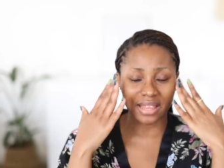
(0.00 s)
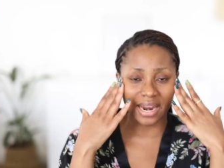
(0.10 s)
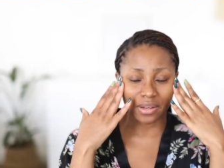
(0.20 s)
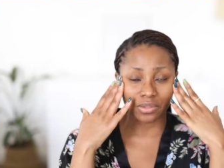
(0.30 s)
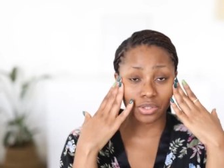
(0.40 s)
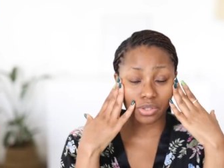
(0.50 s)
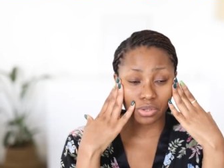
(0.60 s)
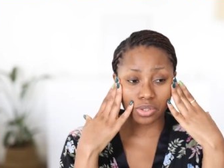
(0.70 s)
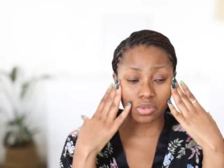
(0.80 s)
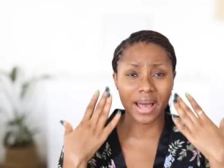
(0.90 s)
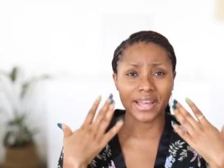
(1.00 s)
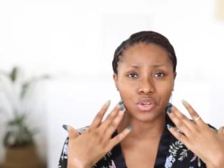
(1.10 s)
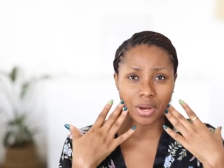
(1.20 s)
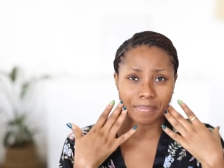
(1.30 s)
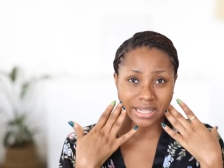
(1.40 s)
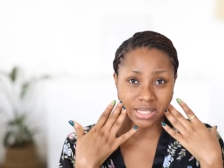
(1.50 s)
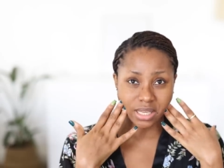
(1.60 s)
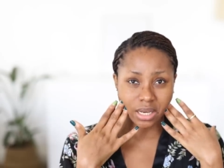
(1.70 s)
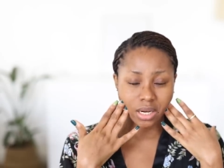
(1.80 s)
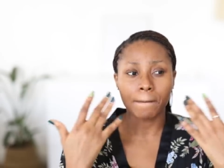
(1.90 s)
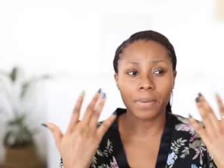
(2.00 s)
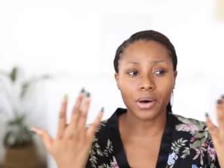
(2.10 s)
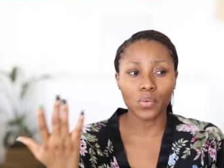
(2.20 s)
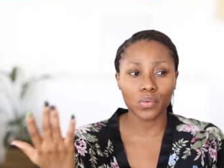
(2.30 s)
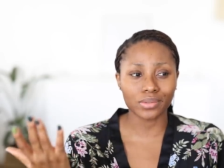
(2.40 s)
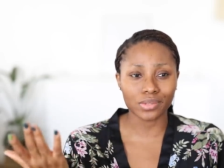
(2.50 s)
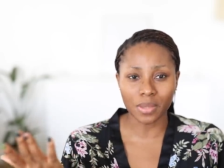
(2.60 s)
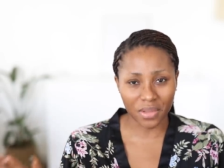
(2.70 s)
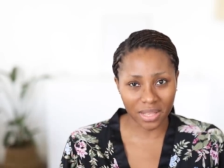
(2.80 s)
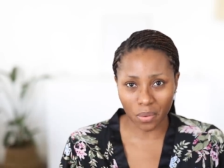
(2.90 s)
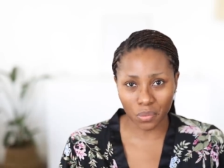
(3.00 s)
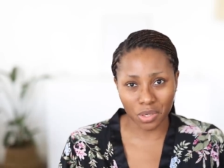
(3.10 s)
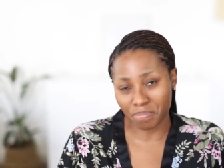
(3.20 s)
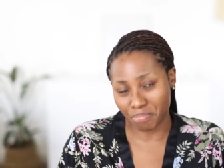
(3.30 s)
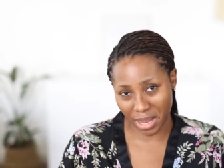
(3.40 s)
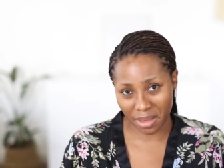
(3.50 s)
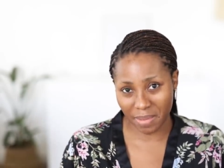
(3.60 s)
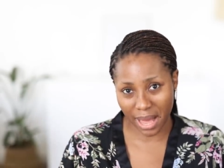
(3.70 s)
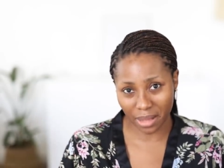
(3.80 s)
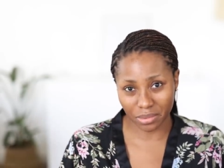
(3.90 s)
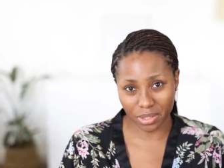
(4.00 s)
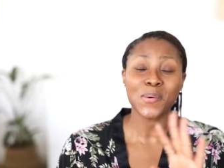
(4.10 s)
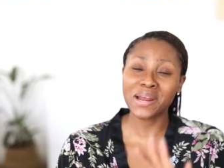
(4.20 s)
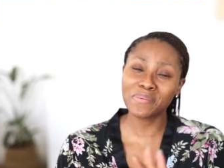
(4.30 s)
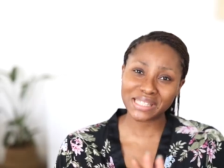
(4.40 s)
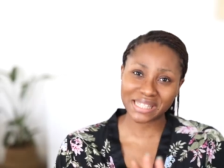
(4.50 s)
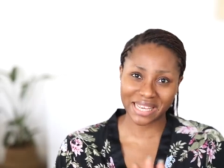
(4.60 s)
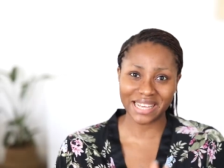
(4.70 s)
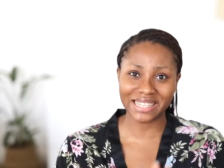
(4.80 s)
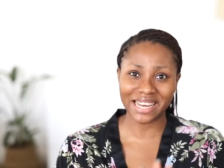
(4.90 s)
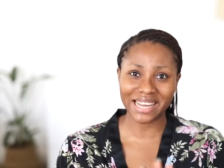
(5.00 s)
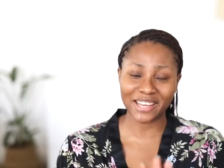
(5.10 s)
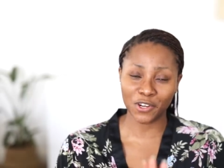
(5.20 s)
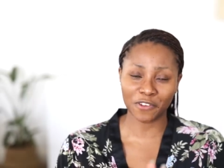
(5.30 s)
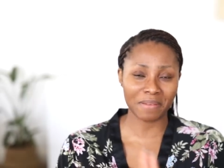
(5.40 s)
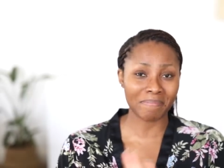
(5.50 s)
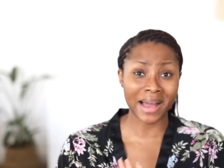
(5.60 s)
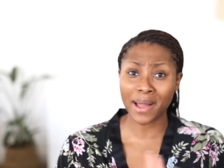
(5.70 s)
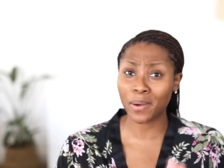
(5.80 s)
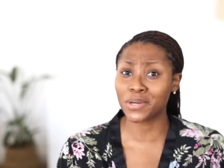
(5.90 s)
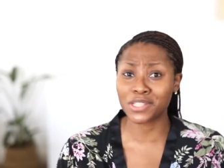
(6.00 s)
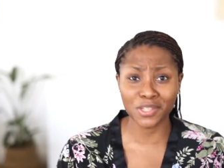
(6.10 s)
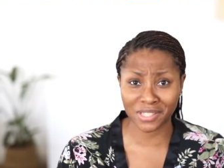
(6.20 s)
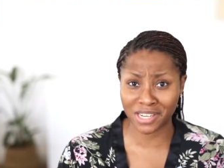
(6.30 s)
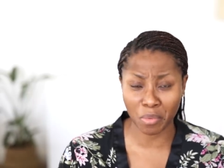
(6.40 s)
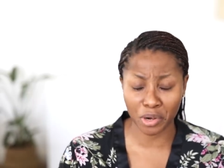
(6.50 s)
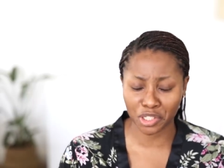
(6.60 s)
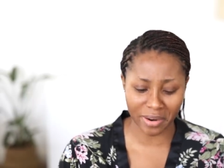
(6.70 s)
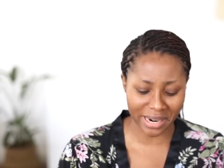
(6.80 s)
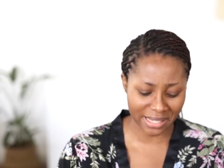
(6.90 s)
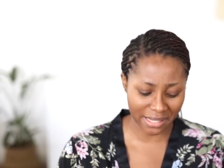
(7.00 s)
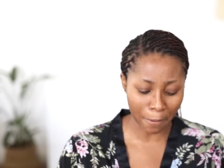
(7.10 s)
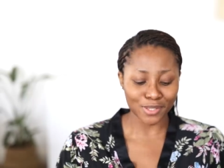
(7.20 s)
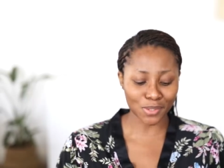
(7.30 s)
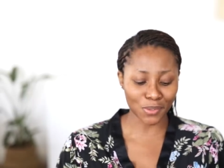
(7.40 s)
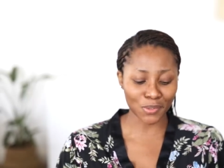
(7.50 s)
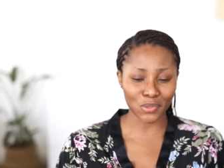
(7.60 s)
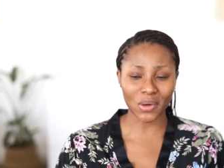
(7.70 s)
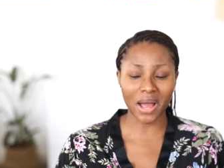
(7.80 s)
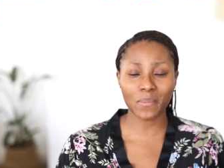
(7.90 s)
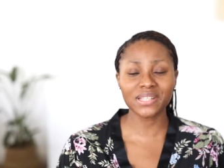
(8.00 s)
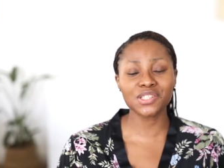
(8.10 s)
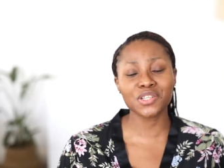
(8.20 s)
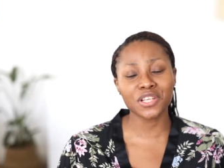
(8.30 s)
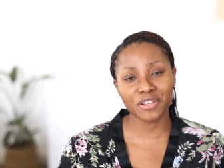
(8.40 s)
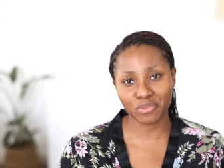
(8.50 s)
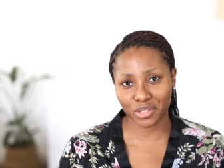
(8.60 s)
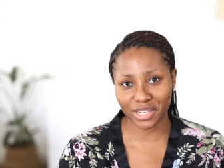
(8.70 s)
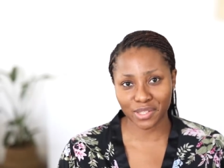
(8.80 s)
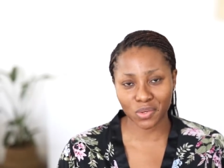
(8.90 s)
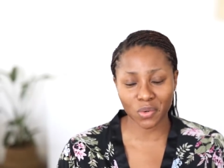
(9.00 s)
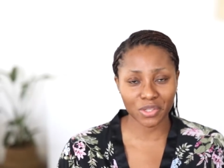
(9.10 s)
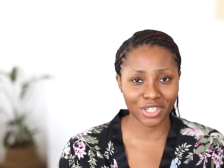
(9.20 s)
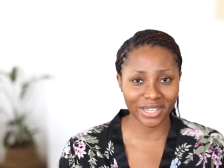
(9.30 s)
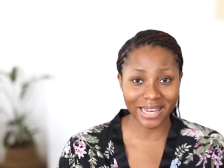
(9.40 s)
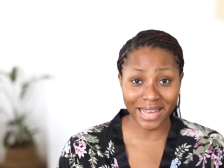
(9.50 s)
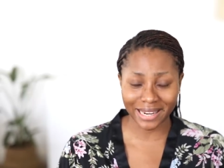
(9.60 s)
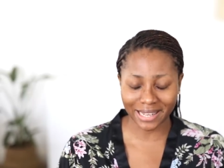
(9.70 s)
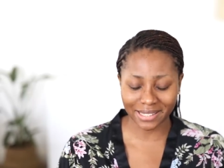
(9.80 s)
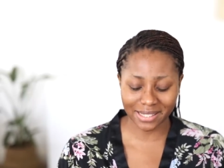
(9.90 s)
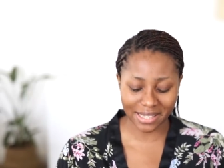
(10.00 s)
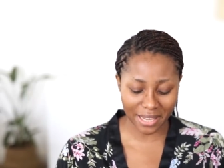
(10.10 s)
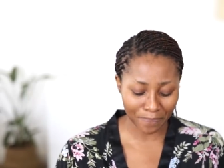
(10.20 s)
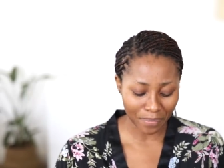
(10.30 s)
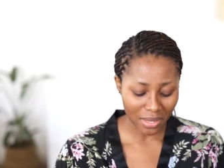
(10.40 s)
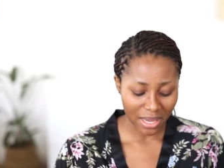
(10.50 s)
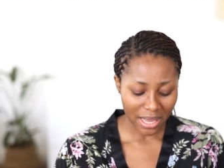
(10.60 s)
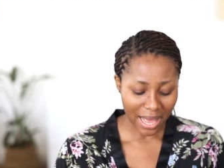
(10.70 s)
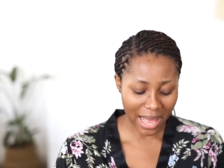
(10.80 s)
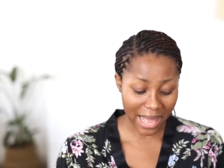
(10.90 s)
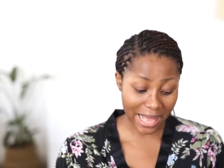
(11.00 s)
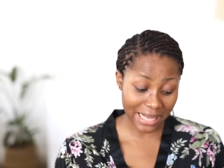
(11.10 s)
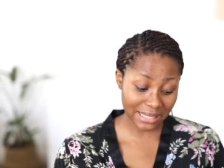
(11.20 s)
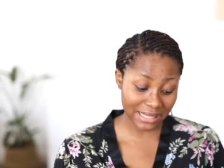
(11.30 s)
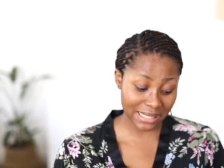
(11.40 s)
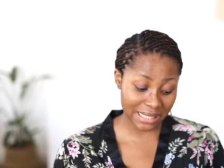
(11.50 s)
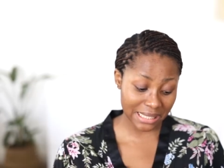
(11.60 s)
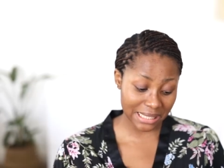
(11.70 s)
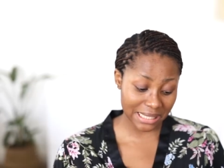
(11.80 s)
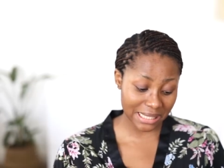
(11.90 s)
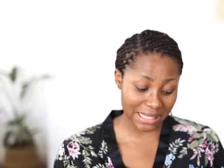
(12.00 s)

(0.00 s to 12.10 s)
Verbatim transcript: that I could use to hydrate my skin, but something that wouldn't break me out. When I went to Kenya in November, I wasn't using a moisturizer. So I went into the Yves Rocher store with Sheila and Nancy and